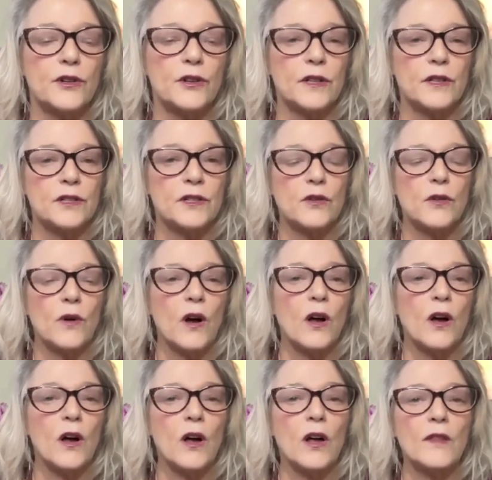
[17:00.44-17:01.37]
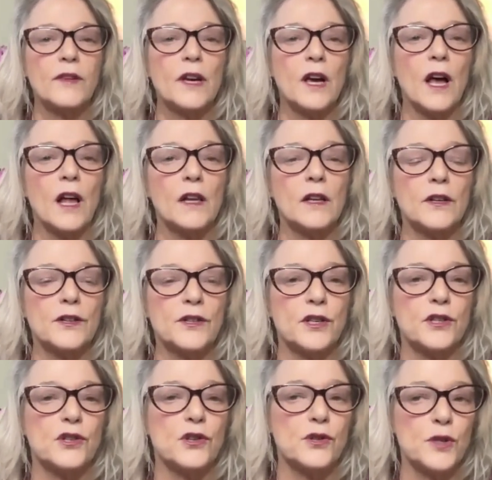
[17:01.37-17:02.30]
turn into all the
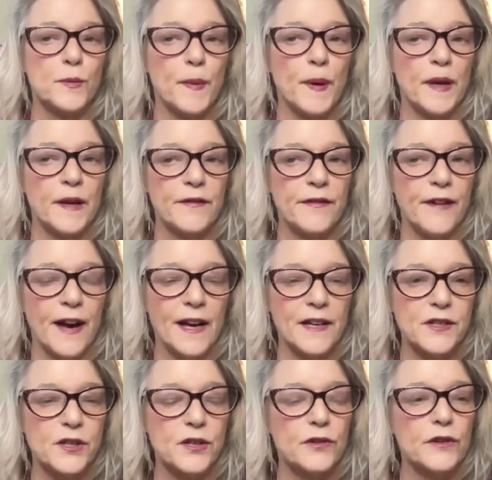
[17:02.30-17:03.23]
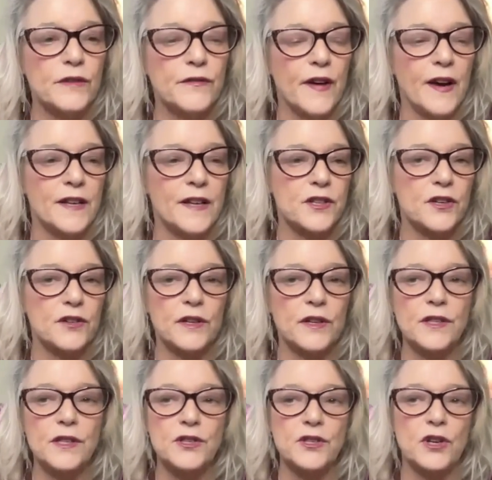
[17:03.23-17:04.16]
colors as you spin faster and faster
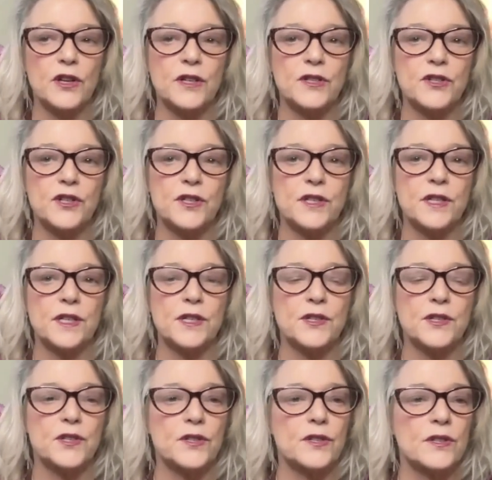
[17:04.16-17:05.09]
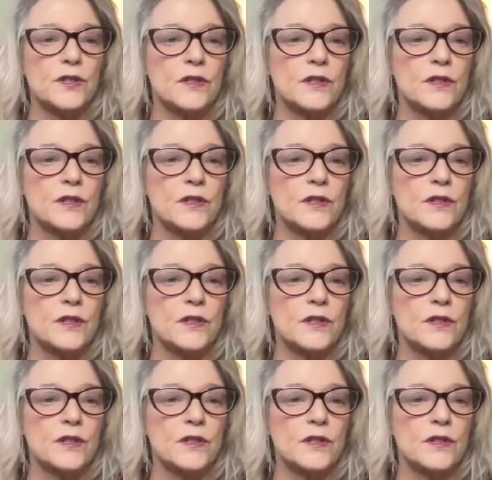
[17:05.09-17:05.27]
in this consciousness.